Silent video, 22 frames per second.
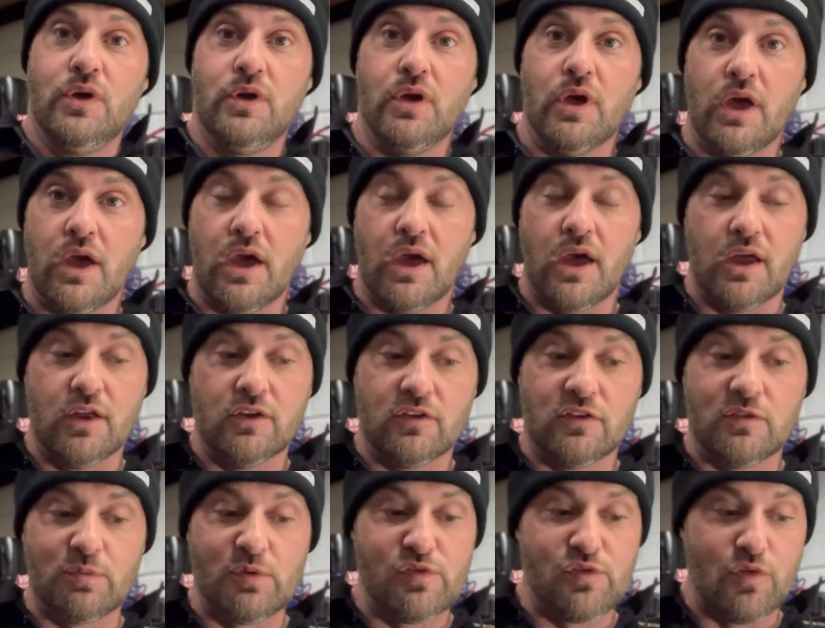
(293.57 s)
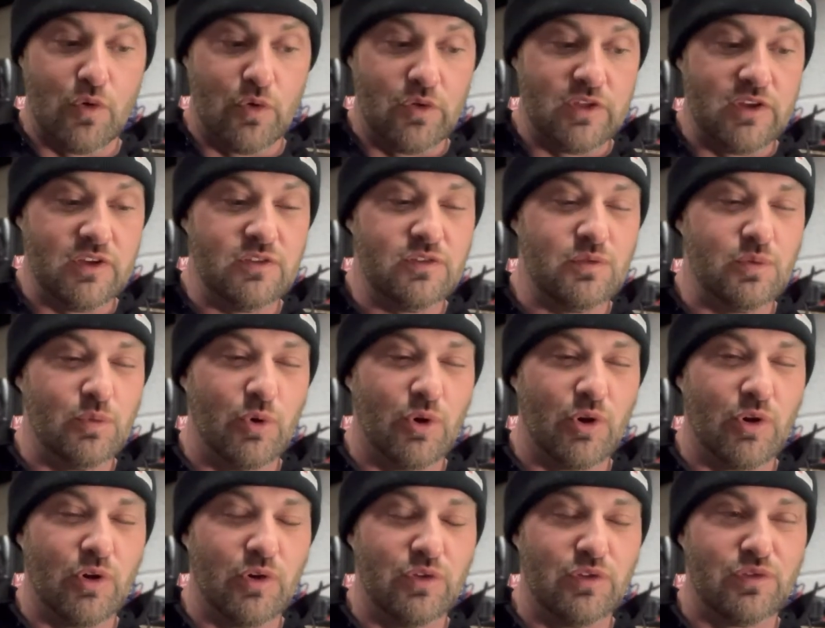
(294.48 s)
just before this
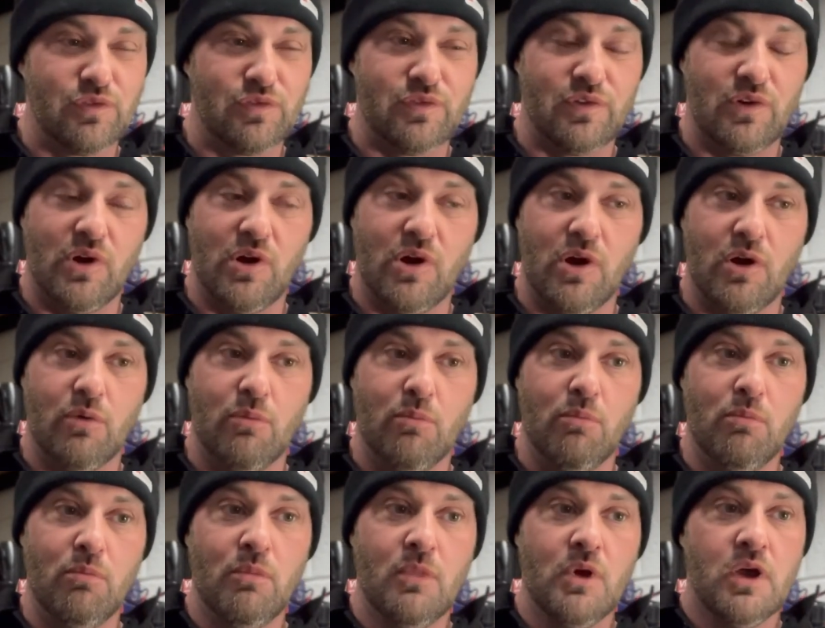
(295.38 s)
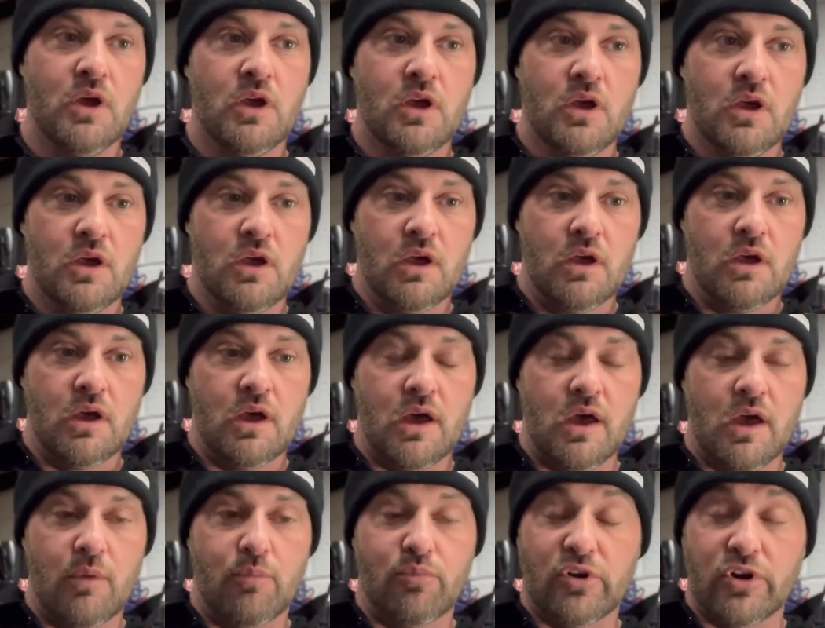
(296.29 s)
was from
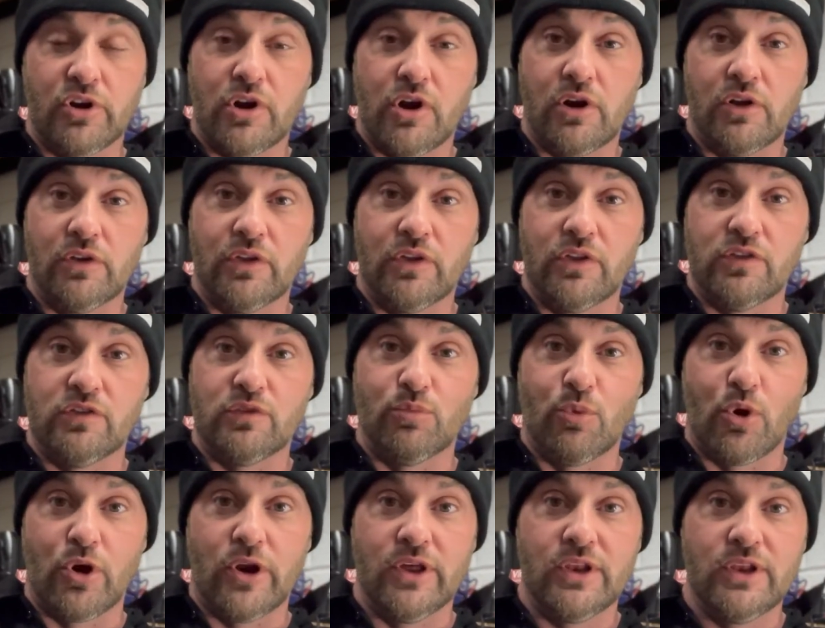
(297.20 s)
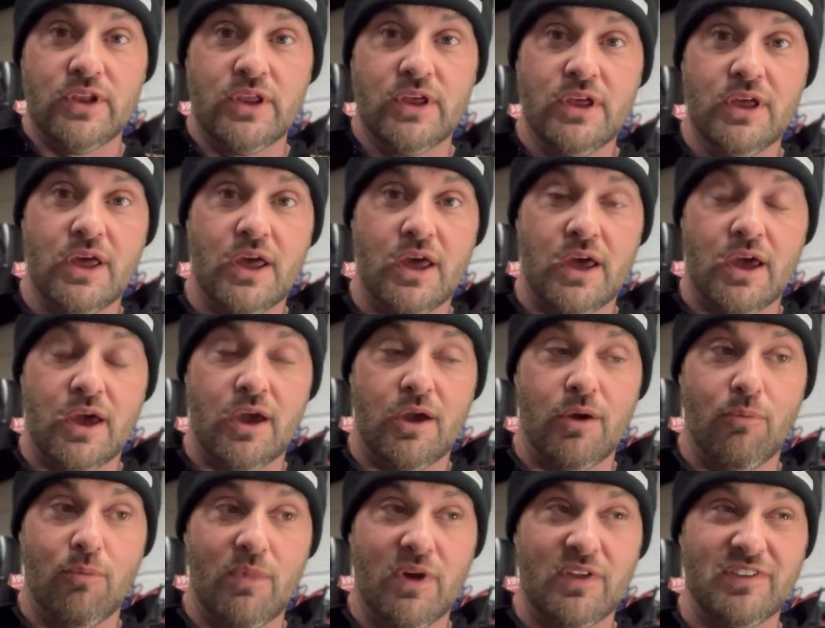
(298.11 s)
pretty early this morning.
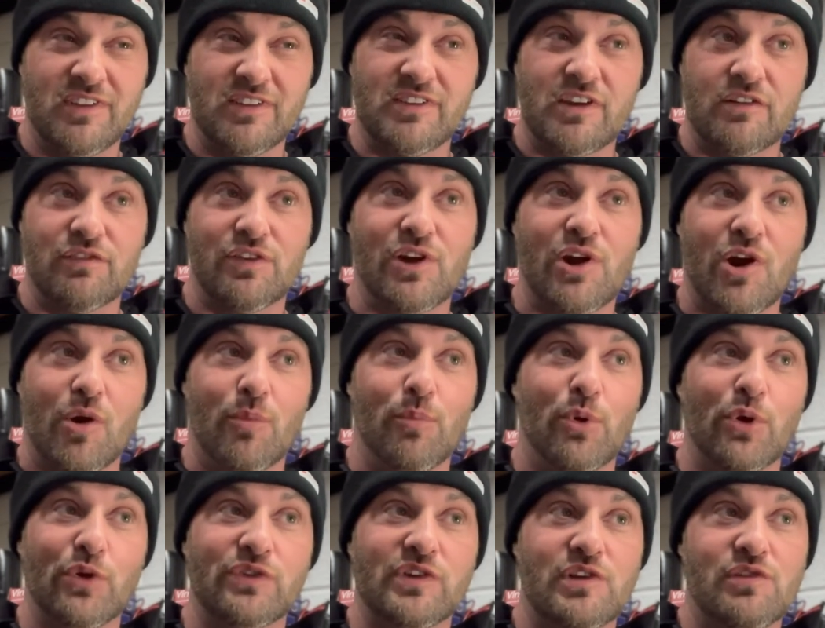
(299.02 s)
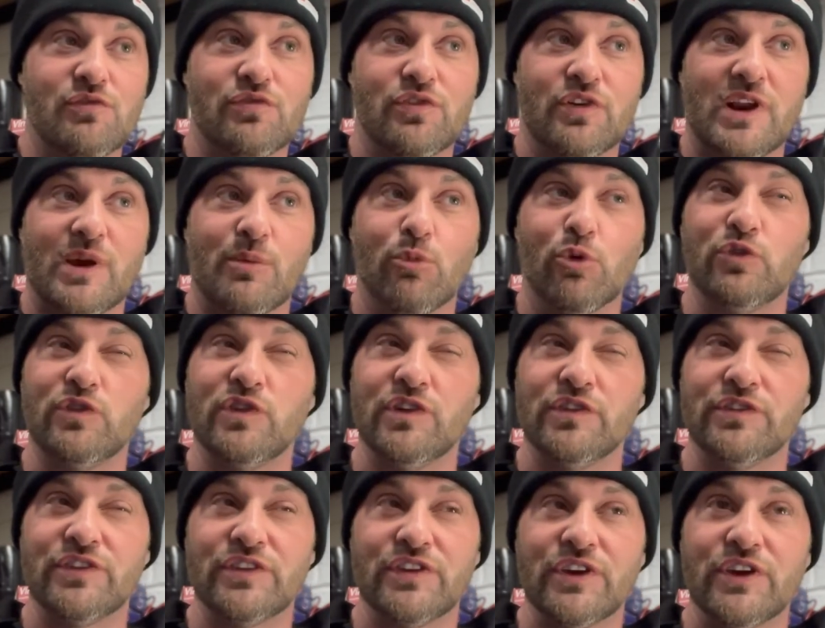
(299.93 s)
I did have the car booked in for an
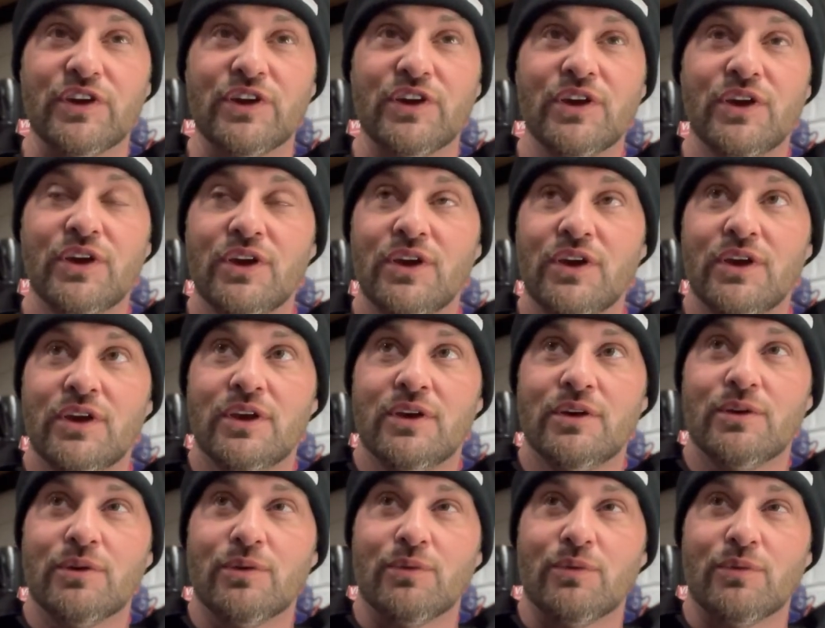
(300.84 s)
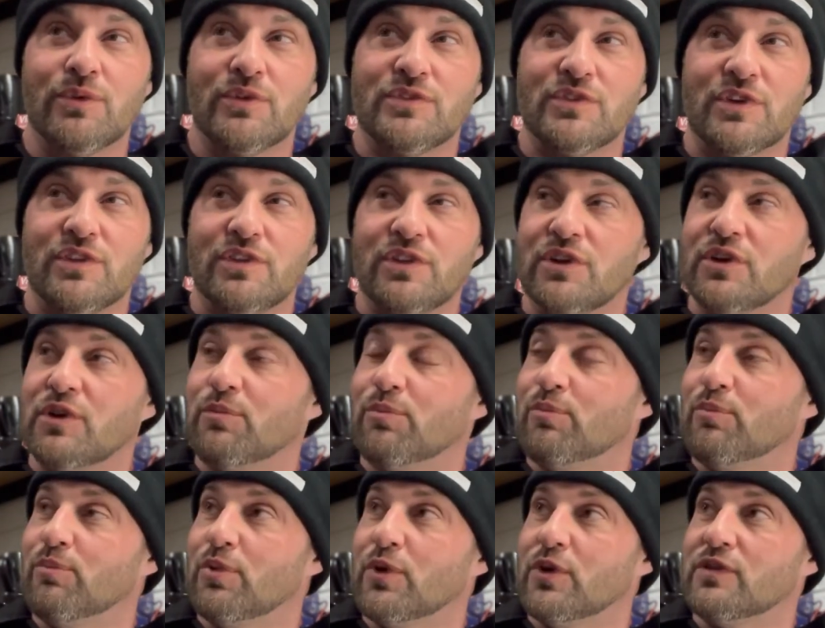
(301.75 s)
MOT today, which I think I
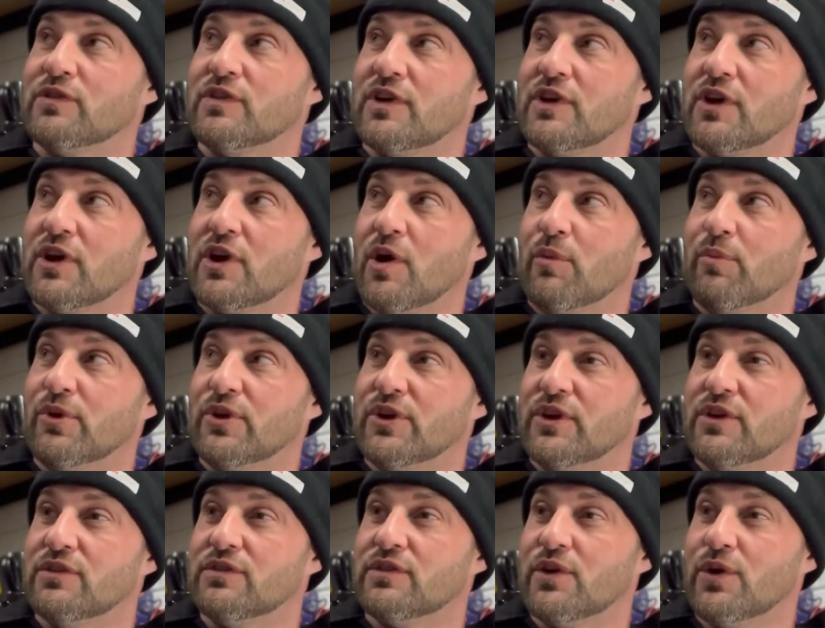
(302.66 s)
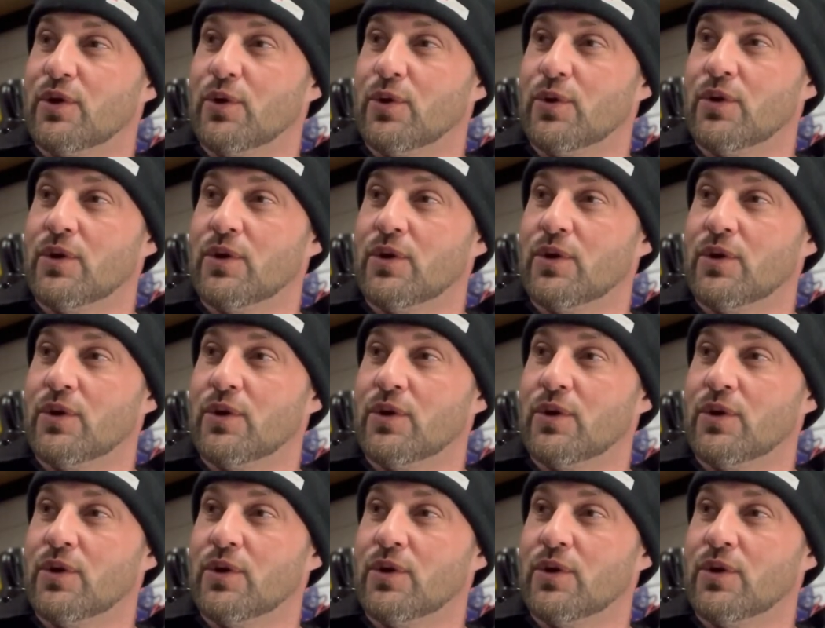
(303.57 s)
booked it in a couple of days ago.